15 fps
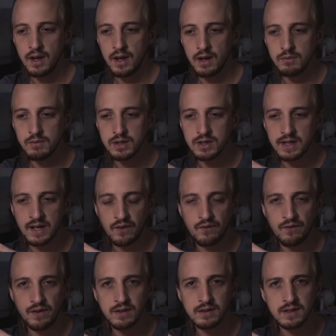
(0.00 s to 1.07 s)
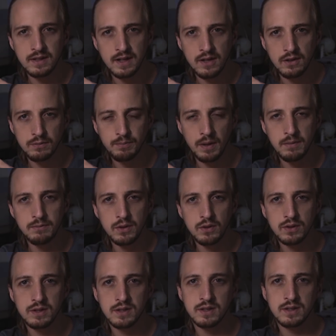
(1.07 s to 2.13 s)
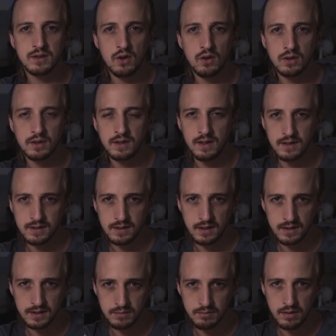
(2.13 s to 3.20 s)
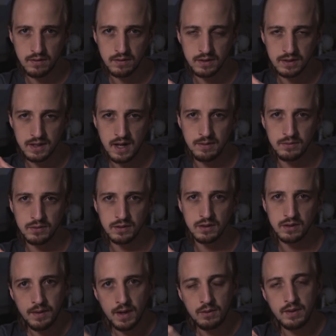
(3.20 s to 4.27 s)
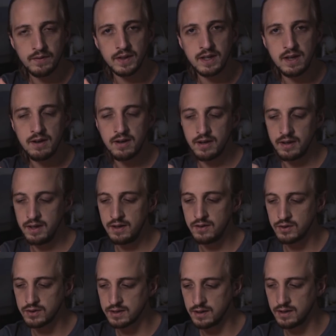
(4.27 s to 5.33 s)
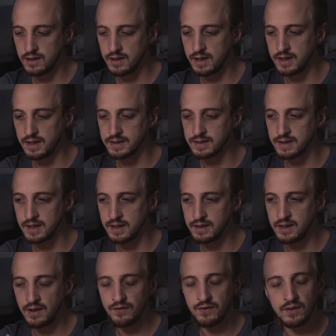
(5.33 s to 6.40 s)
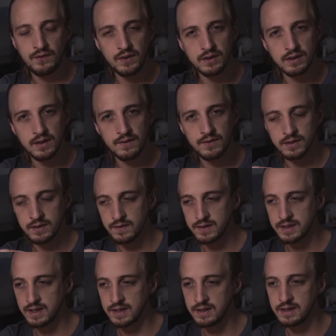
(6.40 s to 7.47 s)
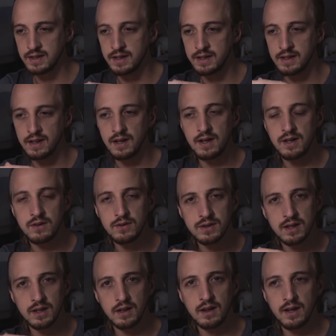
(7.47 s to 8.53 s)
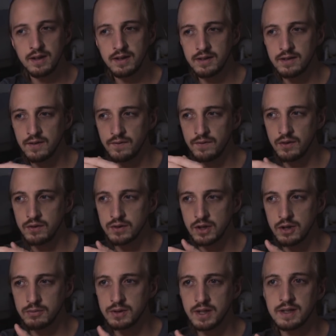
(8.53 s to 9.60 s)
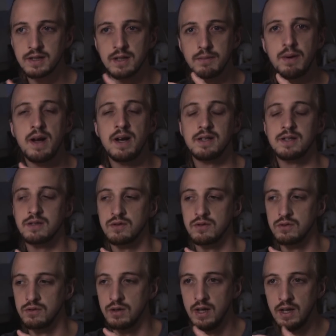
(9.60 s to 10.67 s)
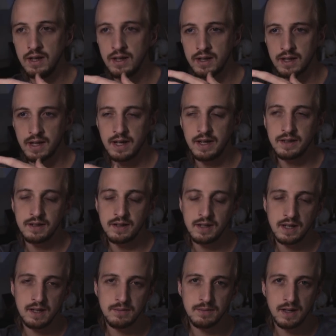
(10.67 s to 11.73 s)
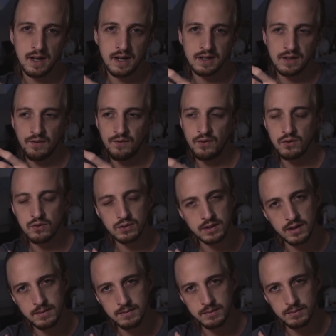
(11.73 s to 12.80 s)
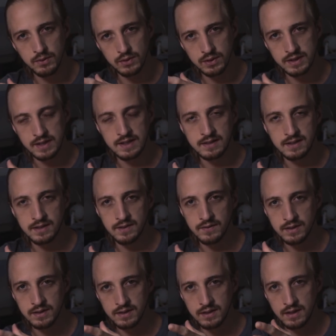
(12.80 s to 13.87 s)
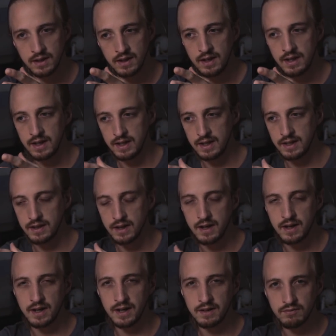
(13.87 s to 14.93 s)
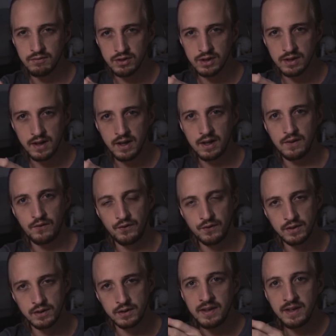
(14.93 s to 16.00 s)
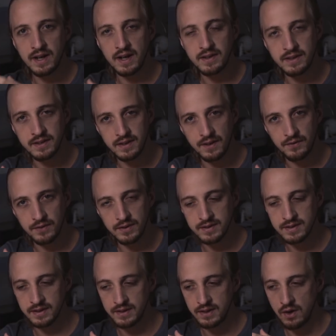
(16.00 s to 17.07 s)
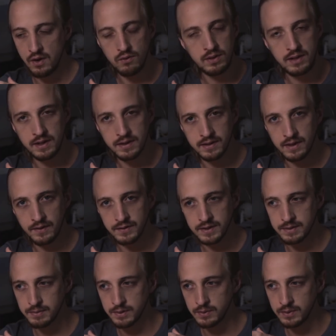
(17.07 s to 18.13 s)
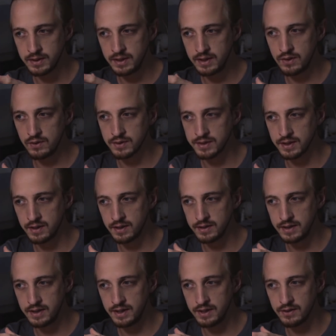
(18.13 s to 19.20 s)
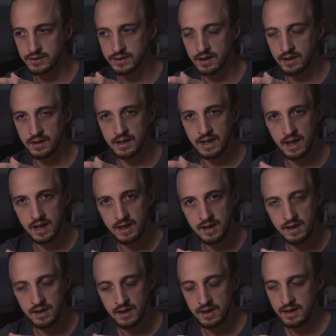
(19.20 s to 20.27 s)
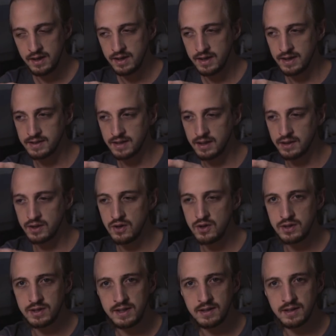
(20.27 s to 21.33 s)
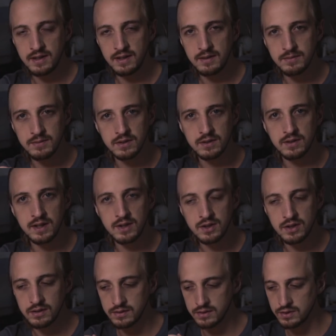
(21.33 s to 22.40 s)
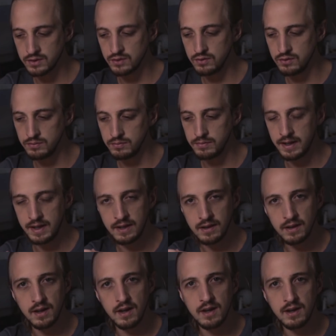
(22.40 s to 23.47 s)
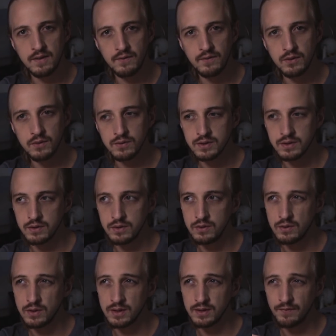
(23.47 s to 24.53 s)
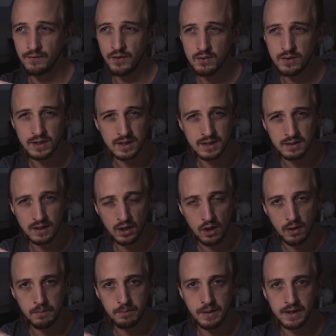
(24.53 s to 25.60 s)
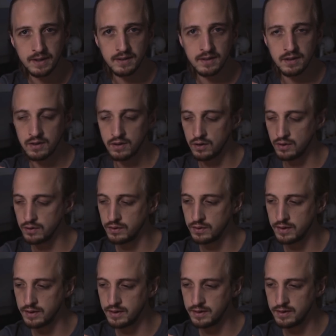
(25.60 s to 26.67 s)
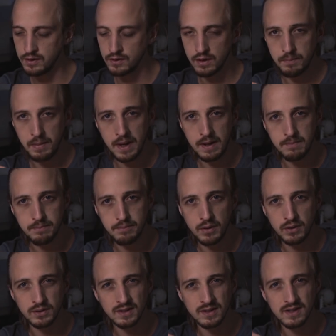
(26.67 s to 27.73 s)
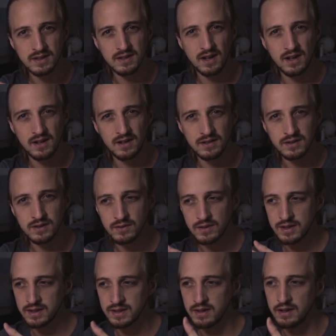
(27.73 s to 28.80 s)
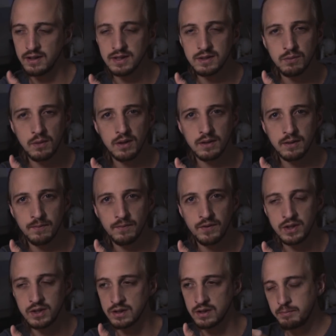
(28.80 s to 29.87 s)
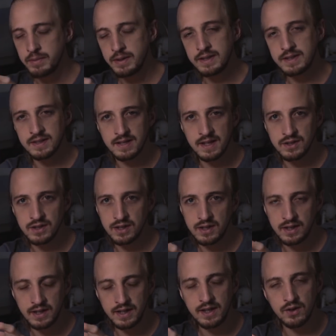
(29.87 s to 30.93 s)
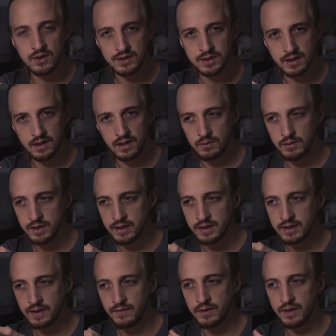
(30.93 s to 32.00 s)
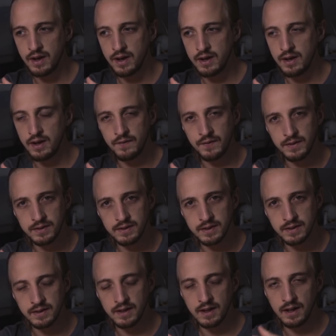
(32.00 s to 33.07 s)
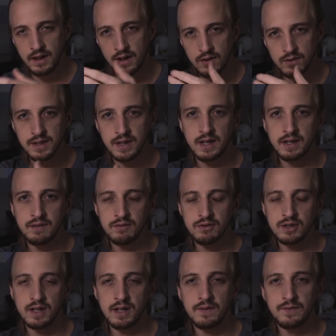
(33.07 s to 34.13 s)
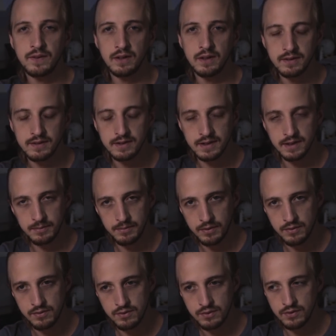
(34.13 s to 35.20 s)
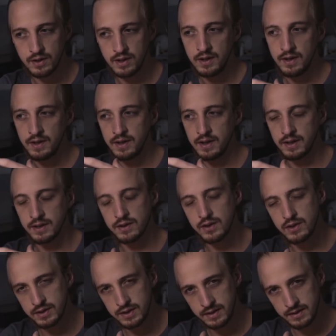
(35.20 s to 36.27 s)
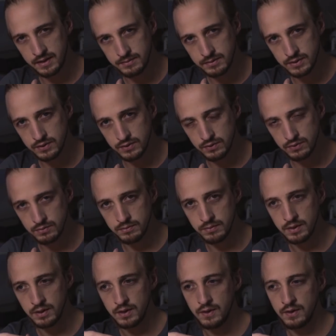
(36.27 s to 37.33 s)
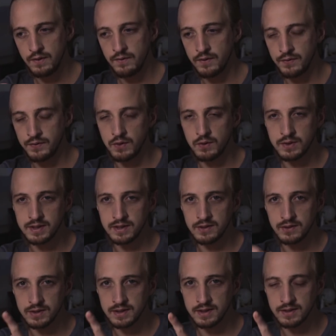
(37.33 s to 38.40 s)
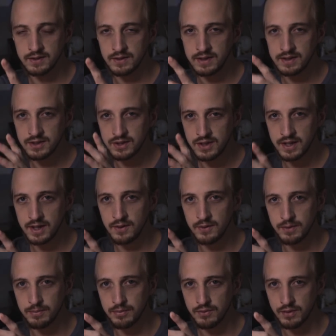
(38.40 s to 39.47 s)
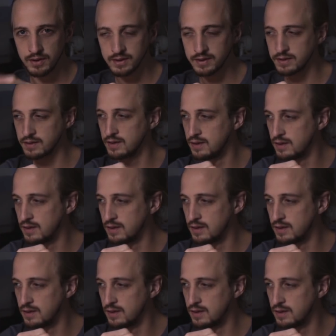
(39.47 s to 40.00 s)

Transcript: Which gets filtered out by most stock DSLRs and mirrorless cameras. So the EOS R has a different filter in front of the sensor, and it allows the light of those objects to pass through, and Canon claims it has 4 times more sensitivity in the hydrogen alpha. The other difference, and the only other difference between the EOS R and the EOS RA, is a 30 times digital zoom in live view, so you can focus a lot better on the pinpoint stars. So this is a nice welcome feature. But it's essentially an EOS R with a different IR filter that allows hydrogen alpha light to come through, and 30 times zoom for focusing on stars. So let's check out the price.